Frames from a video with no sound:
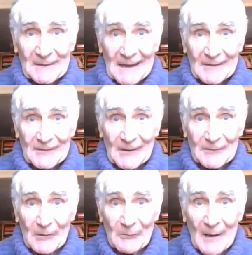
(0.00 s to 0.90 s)

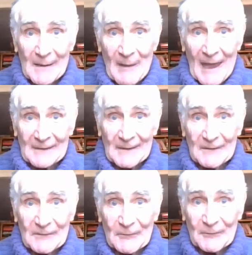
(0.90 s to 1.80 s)
ancestry way back, the
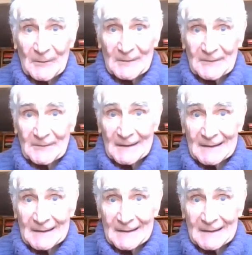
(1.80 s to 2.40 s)
ancient Druids.